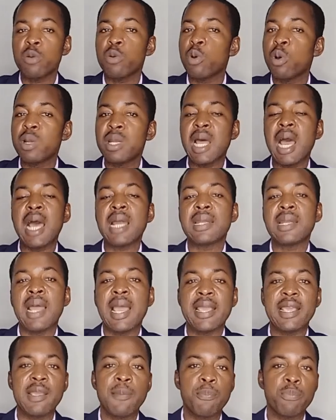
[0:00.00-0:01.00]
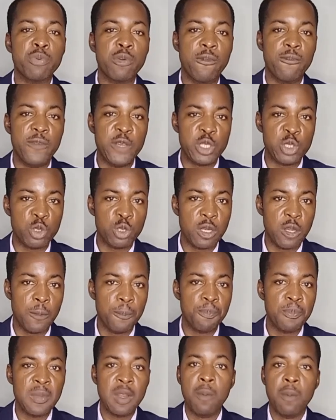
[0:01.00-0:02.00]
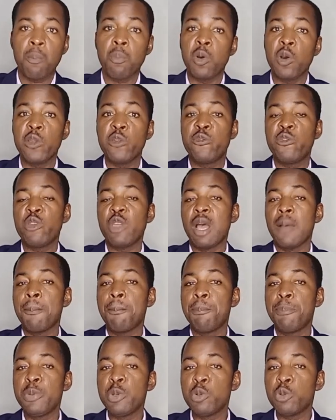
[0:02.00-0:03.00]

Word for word: run ad like a professional. But if you are